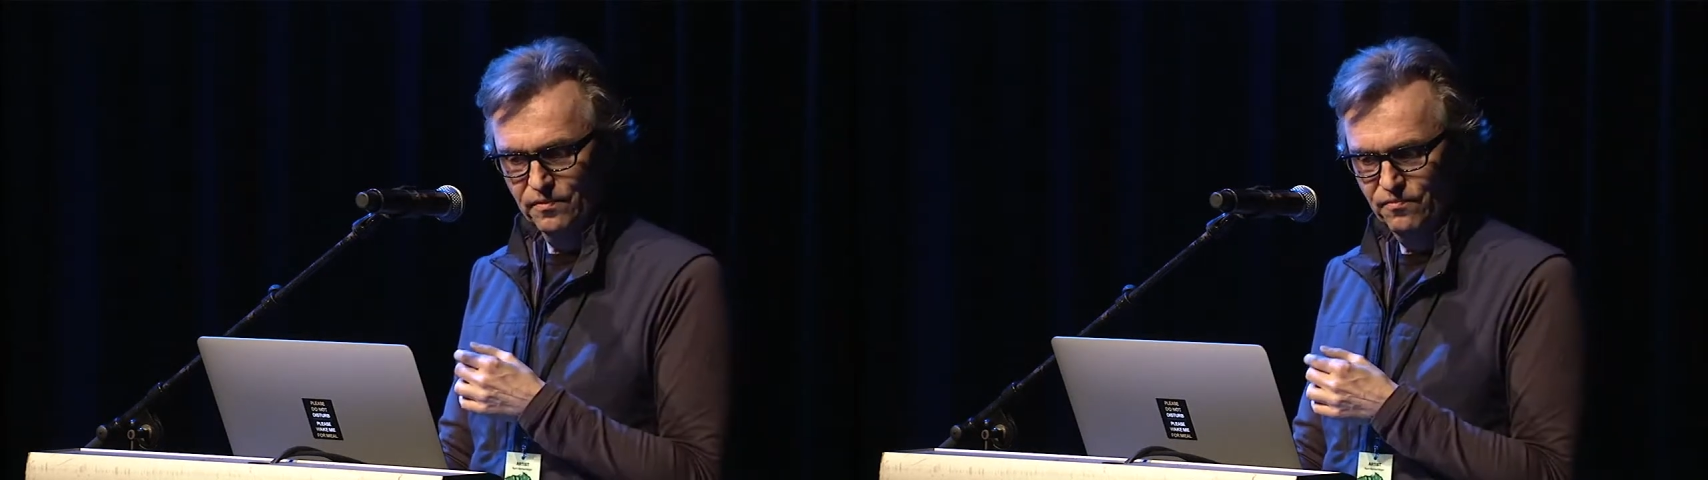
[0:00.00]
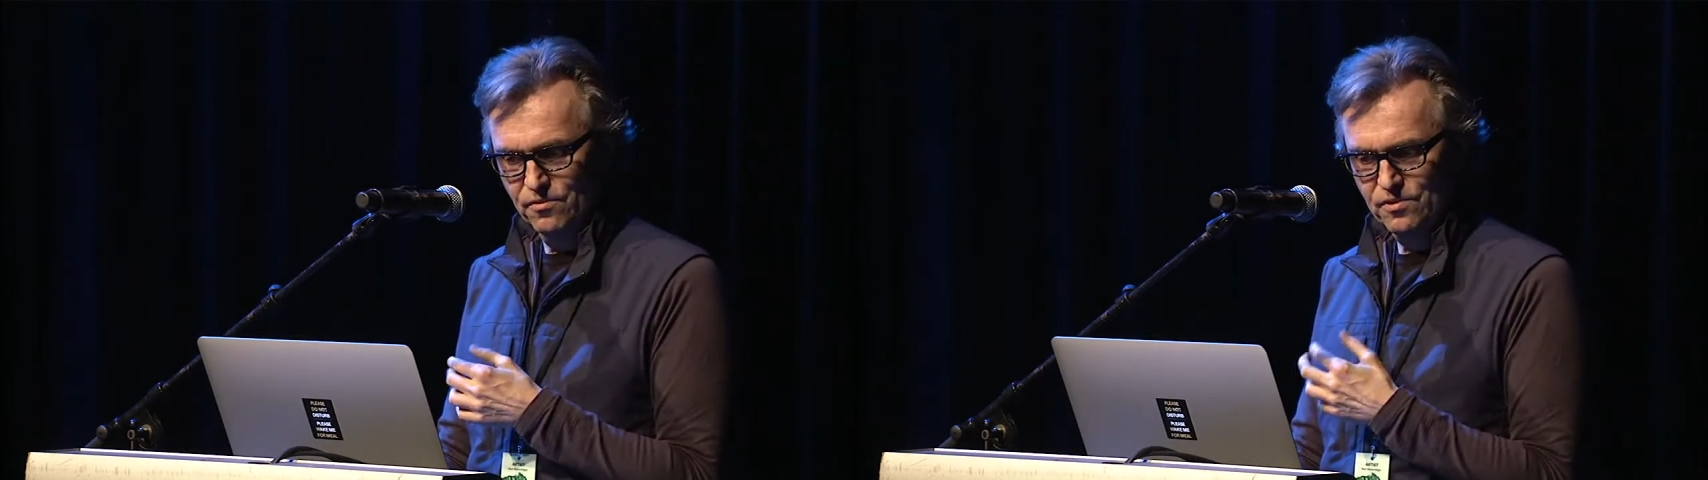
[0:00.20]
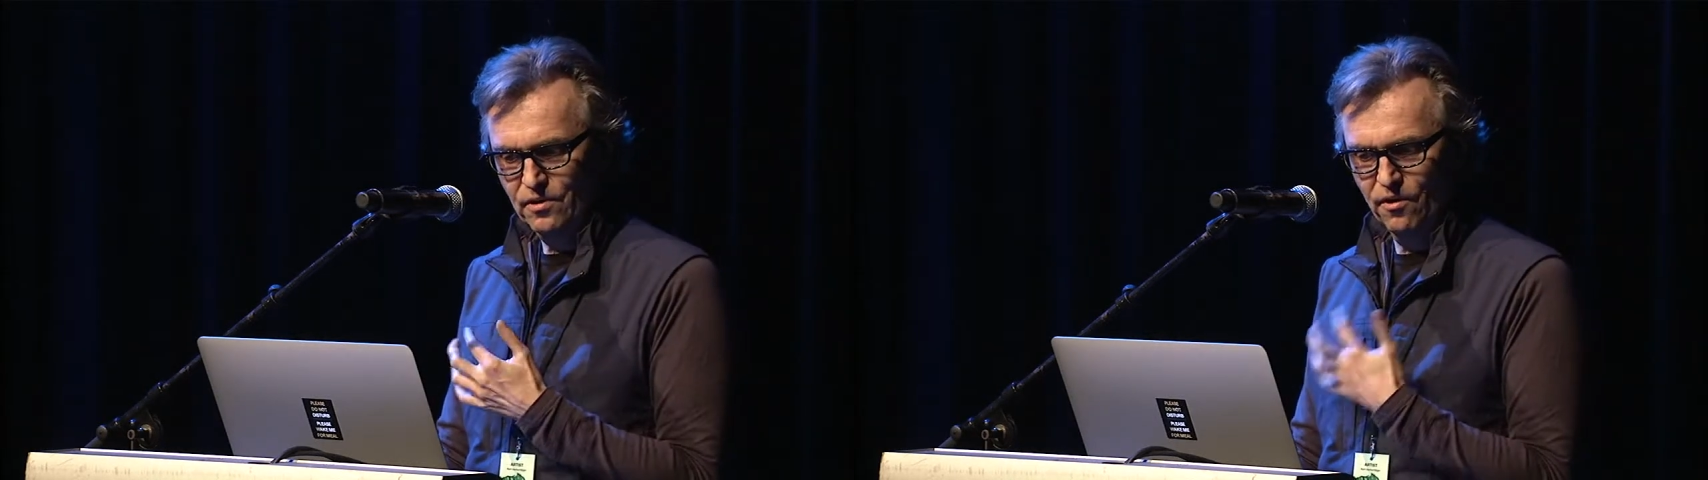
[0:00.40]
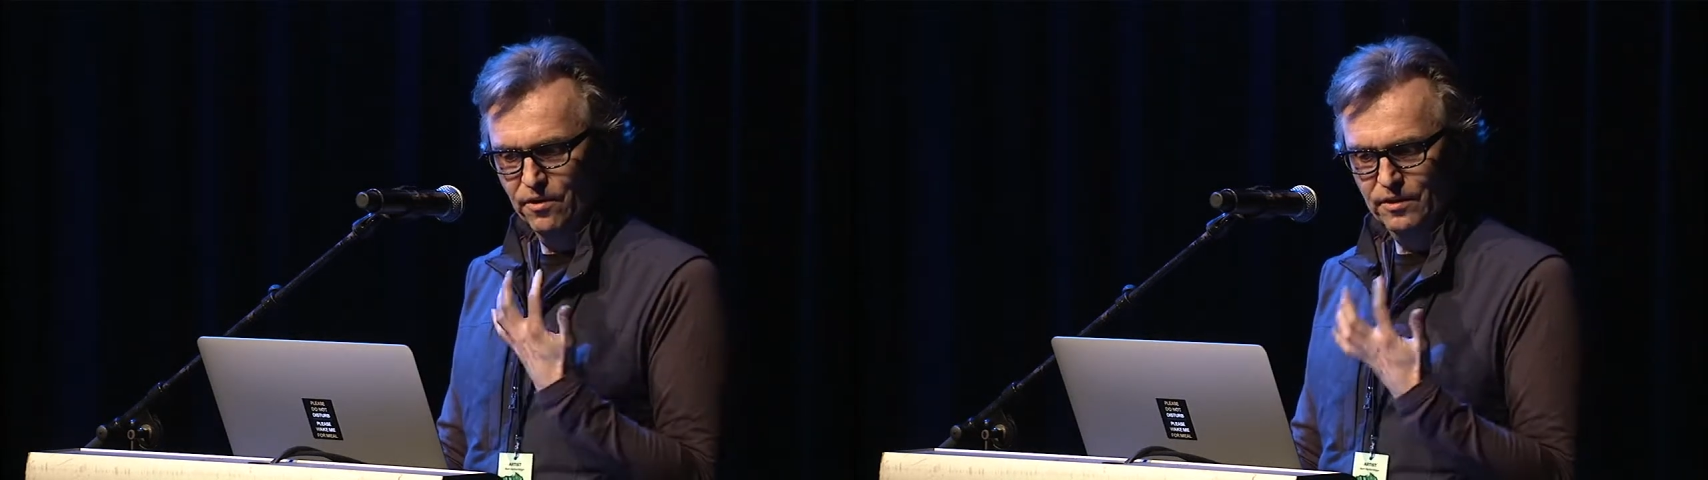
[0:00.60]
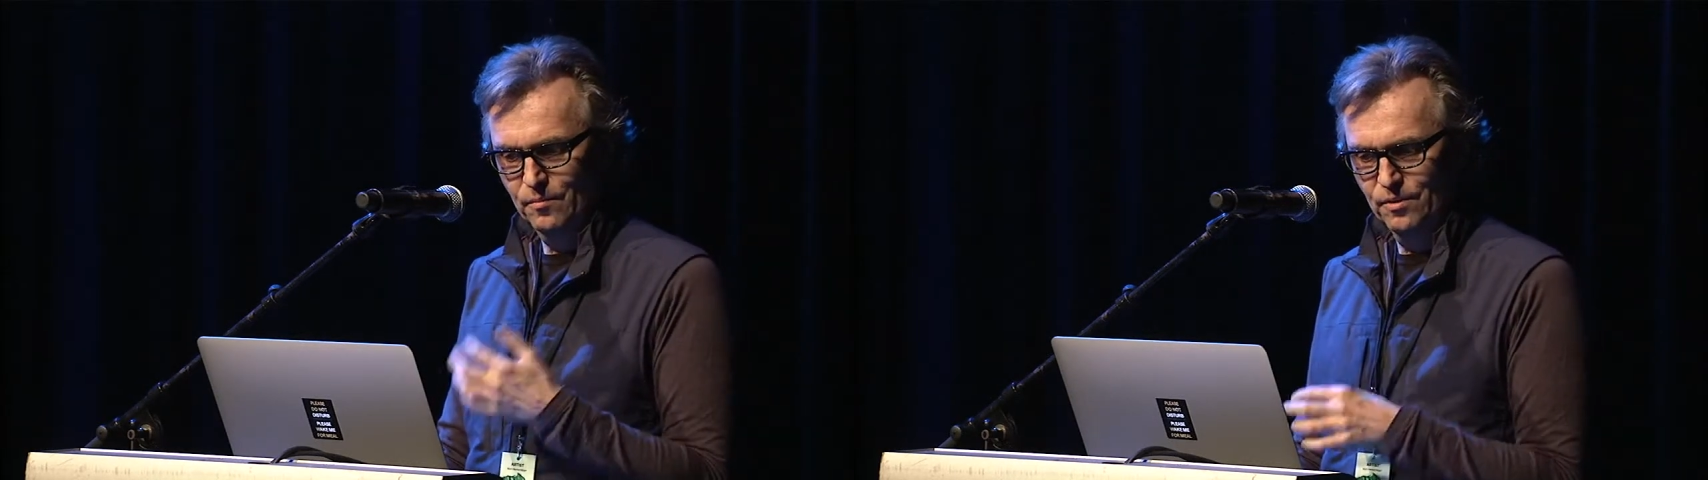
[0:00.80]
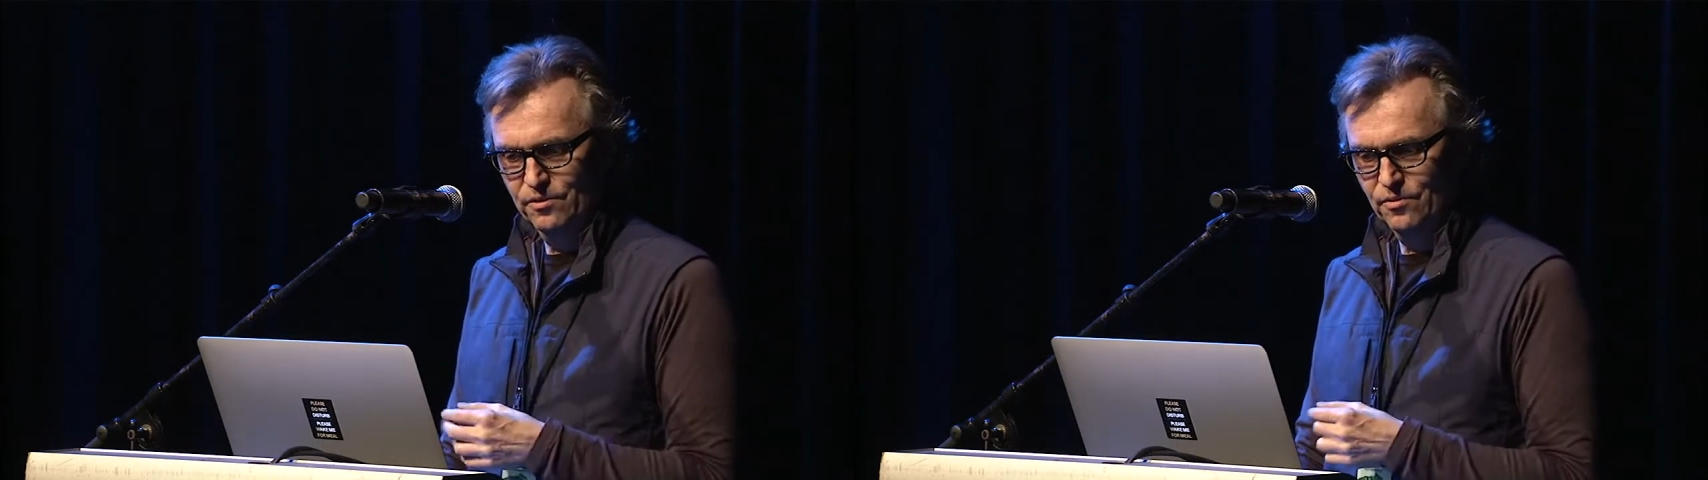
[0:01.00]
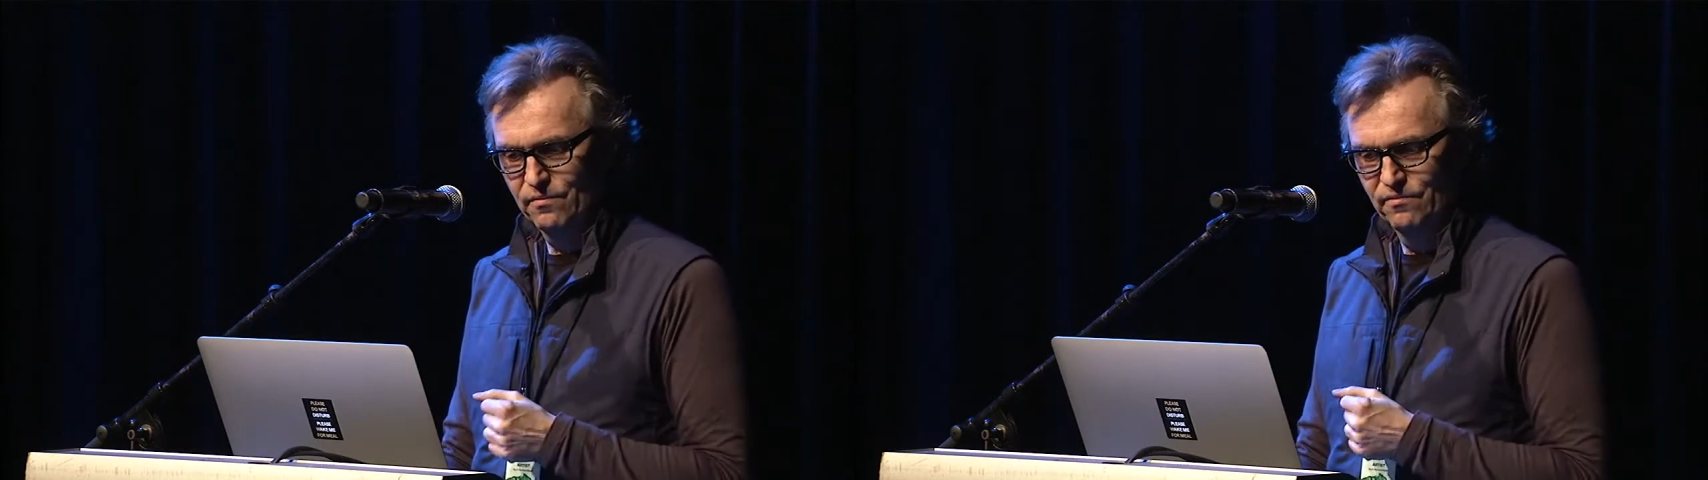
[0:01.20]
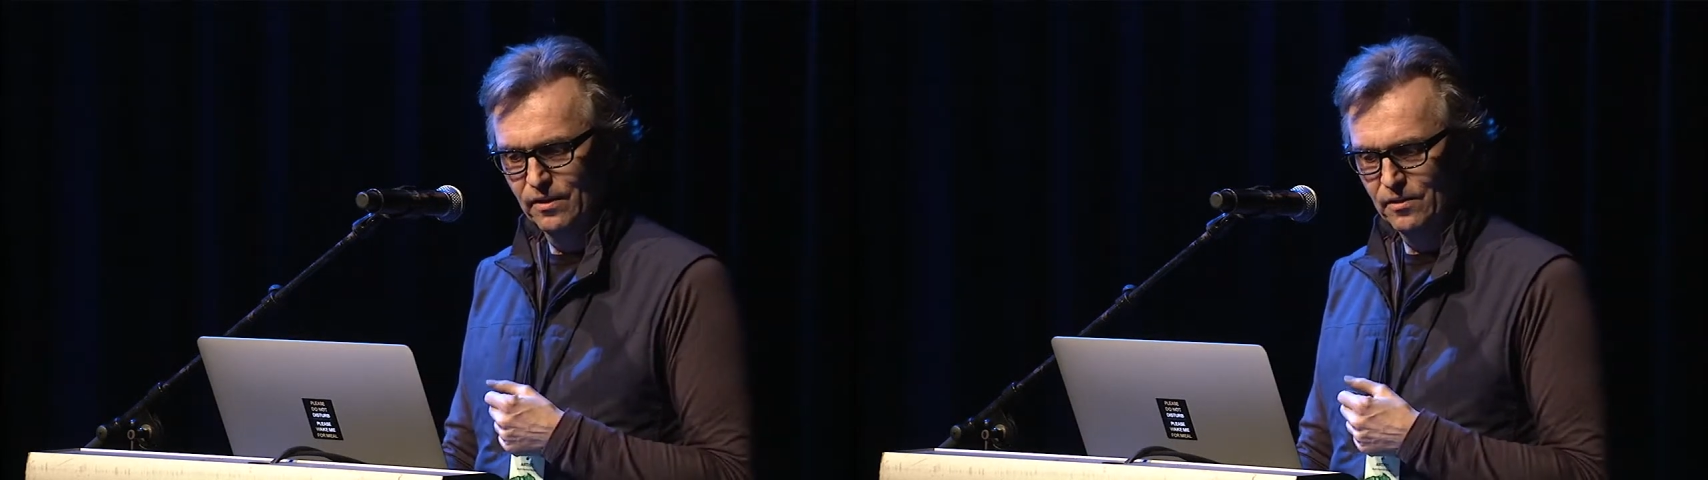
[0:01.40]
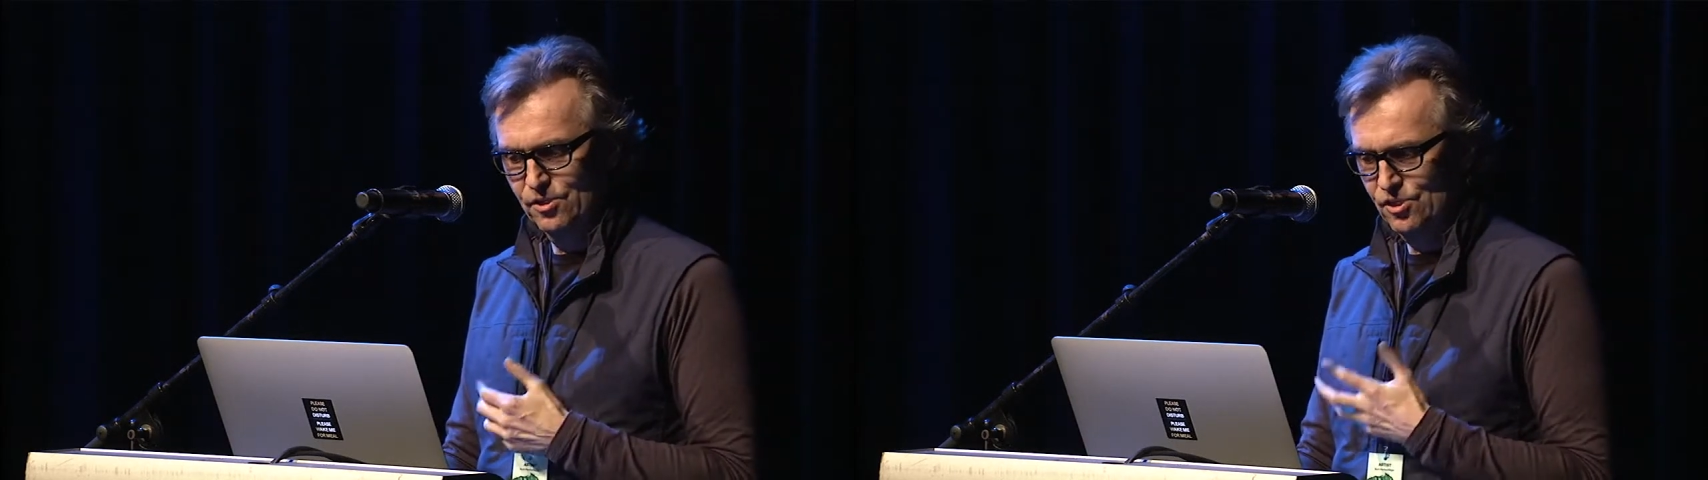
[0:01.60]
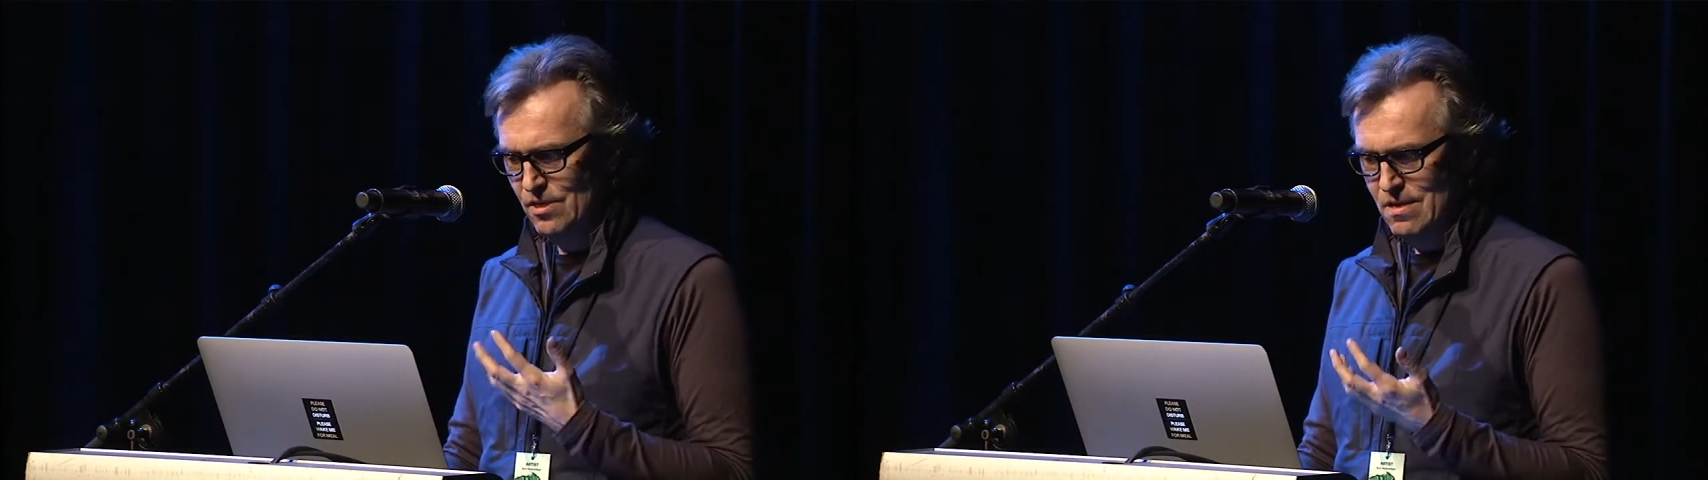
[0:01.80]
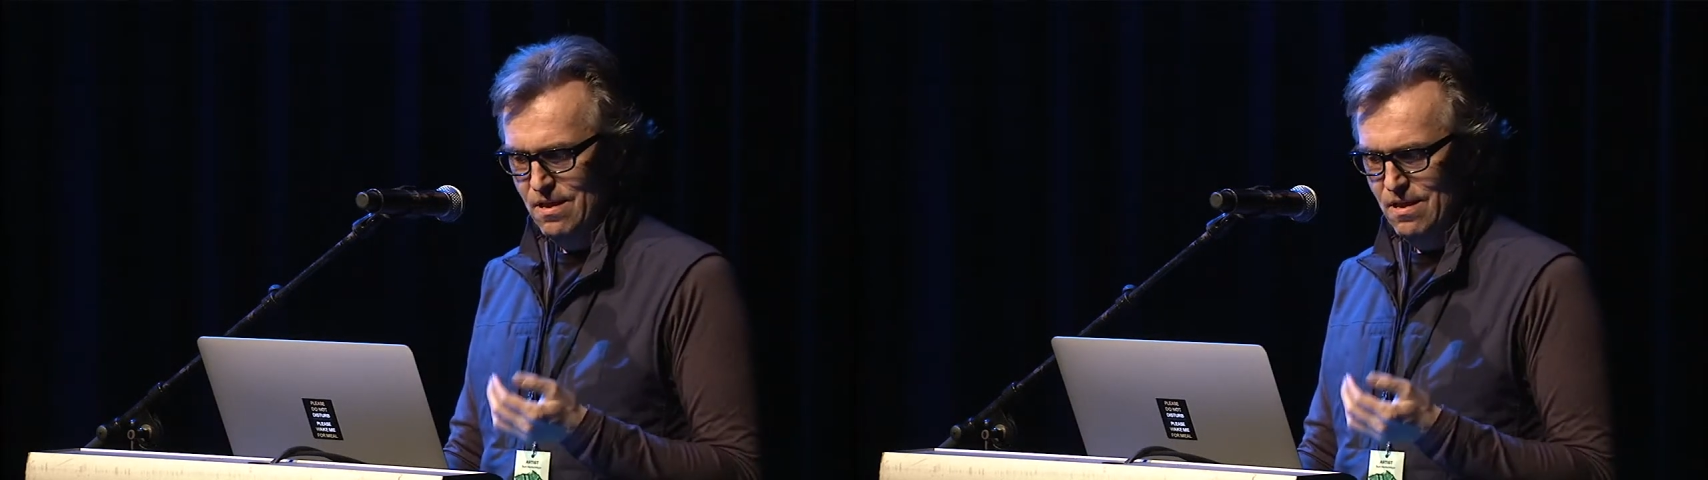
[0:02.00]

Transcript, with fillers: the first car came into her village,